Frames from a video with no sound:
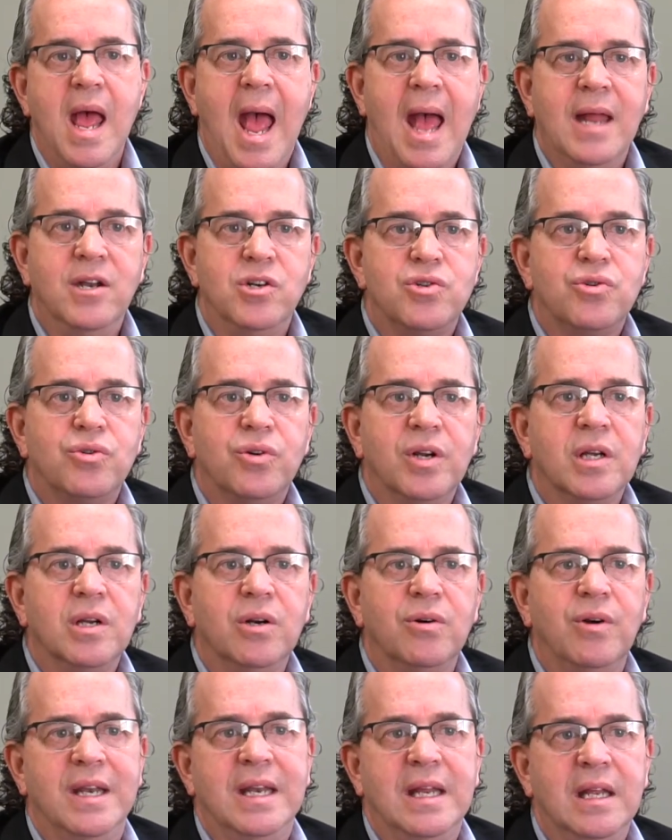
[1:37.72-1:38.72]
and
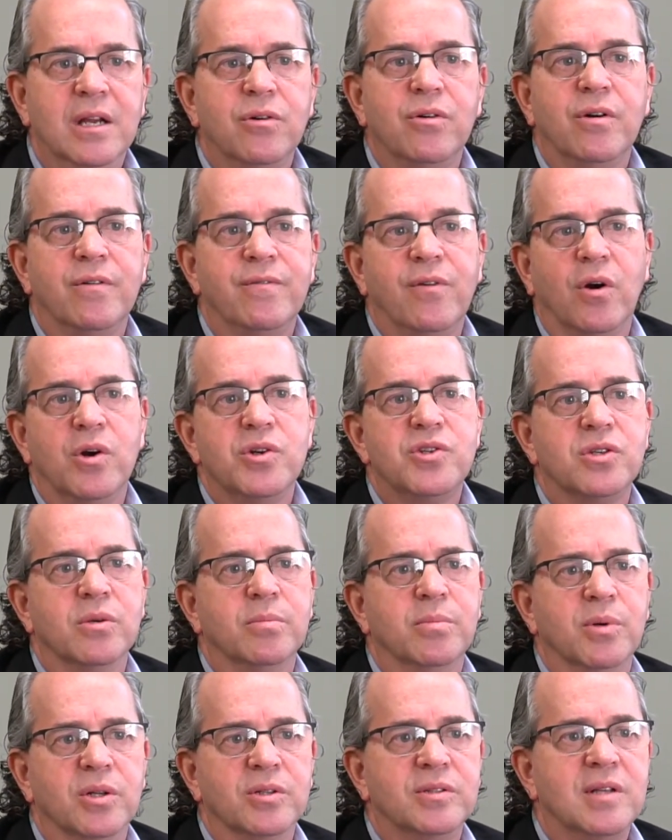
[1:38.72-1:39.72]
trigger an
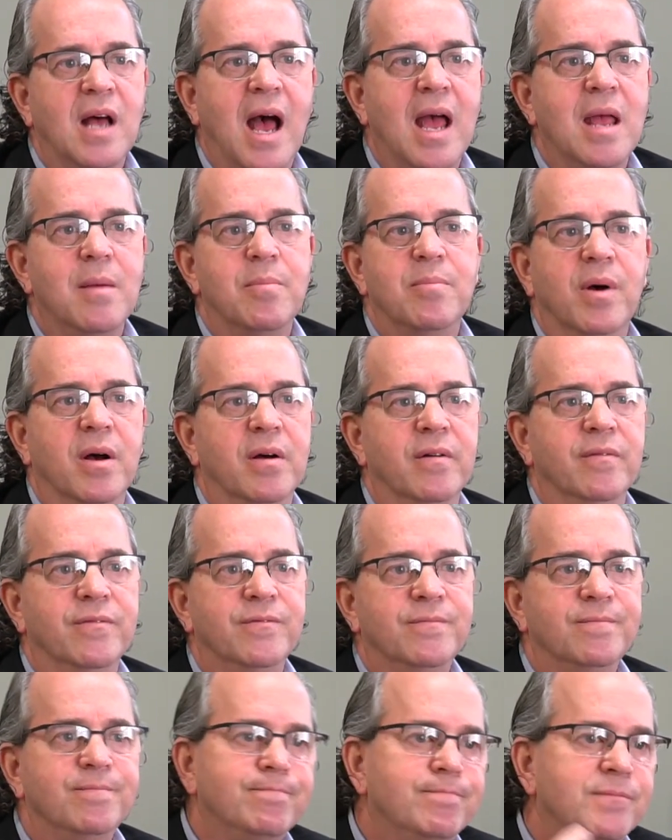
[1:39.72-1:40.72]
irreversible type
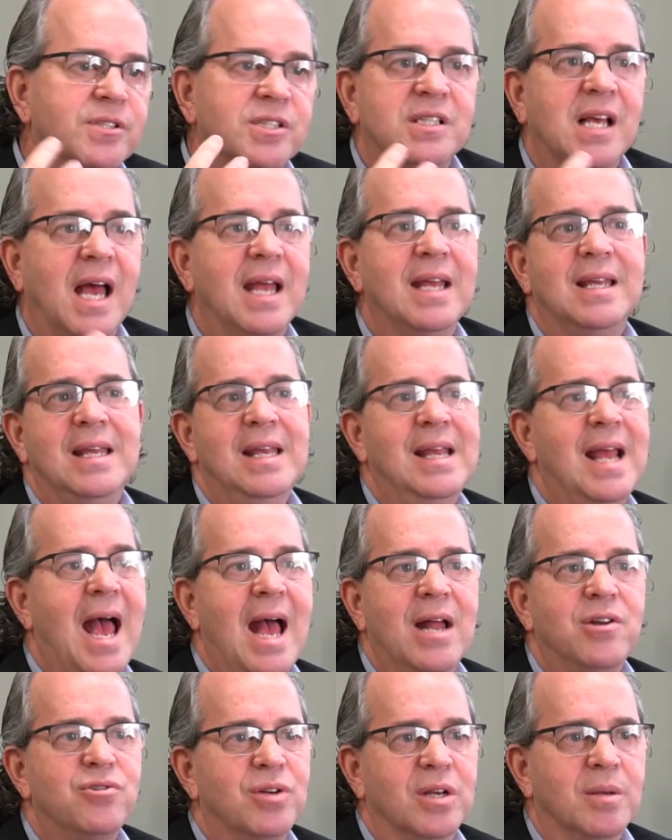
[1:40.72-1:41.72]
of
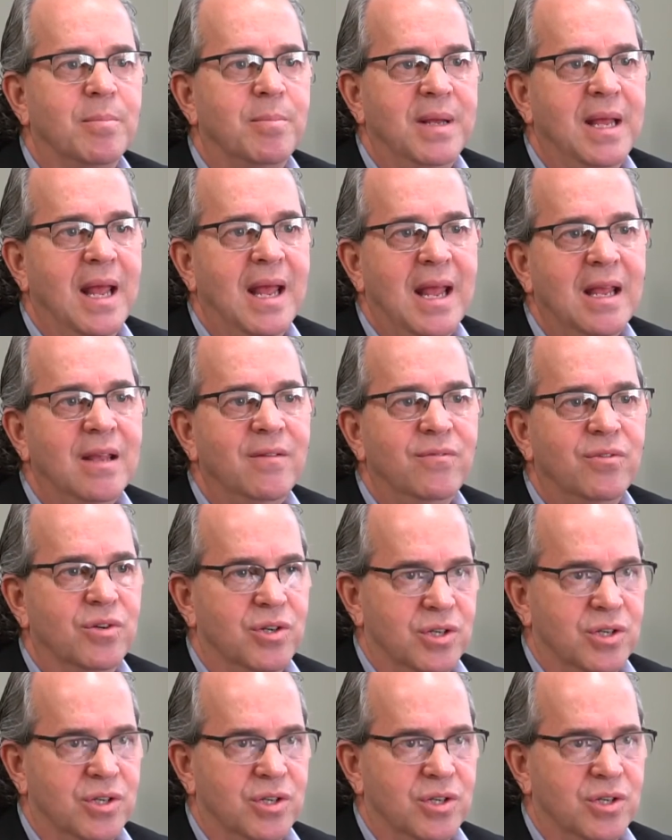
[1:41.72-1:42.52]
psychiatric behavior